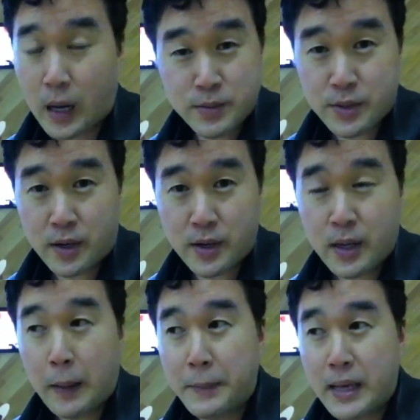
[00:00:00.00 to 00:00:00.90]
I'm sorry,
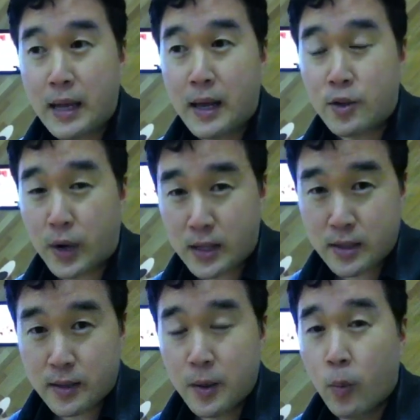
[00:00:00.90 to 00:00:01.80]
but
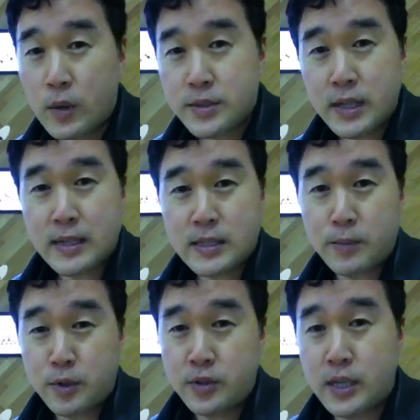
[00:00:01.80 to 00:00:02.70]
when's the last
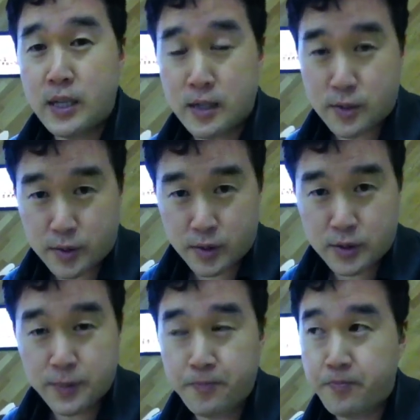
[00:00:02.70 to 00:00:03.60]
time you did a
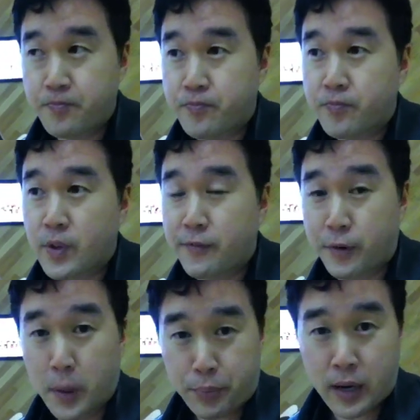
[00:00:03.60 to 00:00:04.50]
search
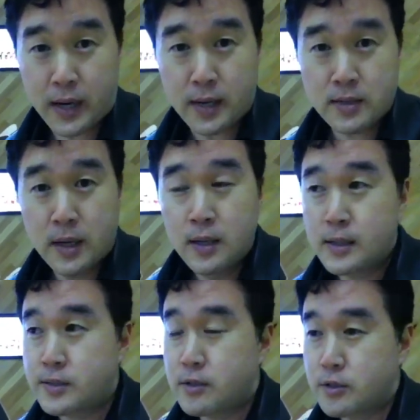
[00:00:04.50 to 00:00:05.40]
for a product?
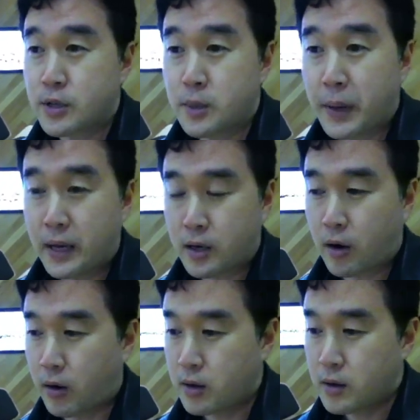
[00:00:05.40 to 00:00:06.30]
Let's say you're trying to buy a
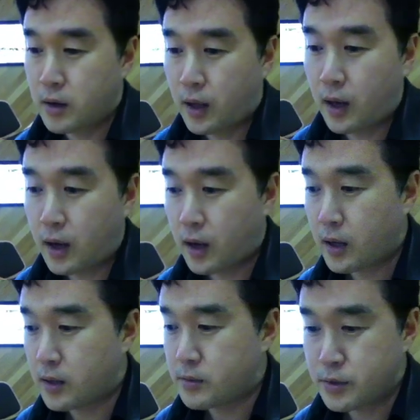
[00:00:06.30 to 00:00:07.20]
car,
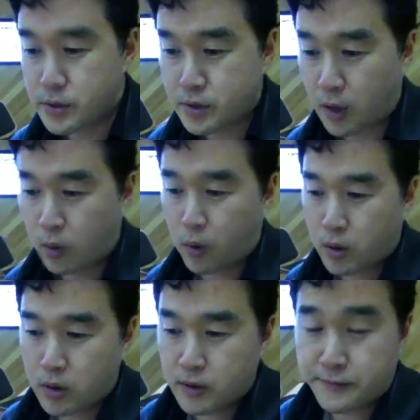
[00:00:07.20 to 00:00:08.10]
used car,
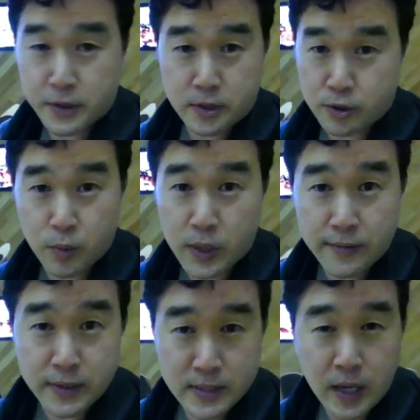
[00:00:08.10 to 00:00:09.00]
or furniture, or
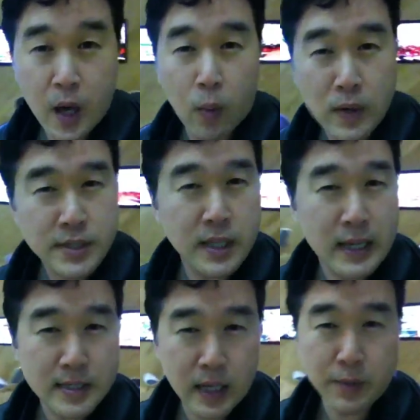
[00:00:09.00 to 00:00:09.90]
whatever it is. When's the
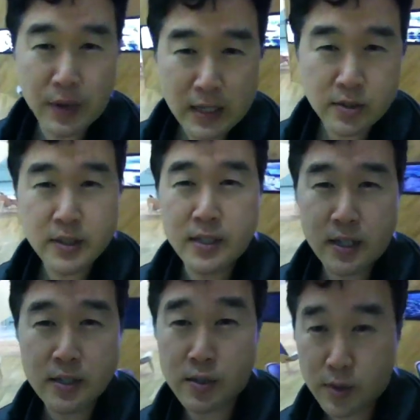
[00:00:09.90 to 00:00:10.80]
last time you actually
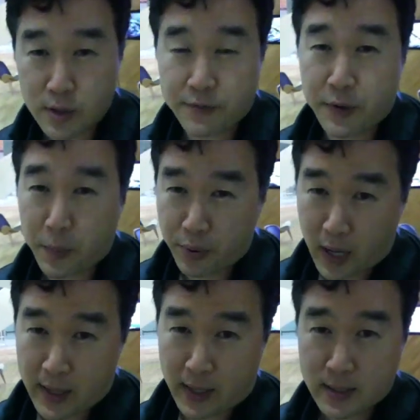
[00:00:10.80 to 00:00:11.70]
did a search for a
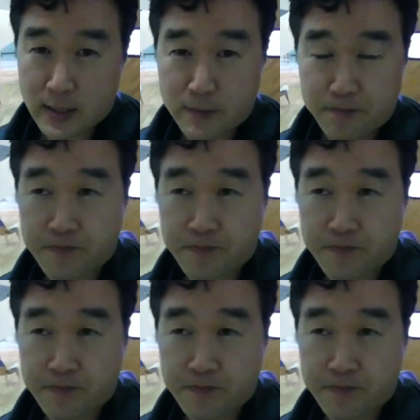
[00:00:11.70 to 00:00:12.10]
product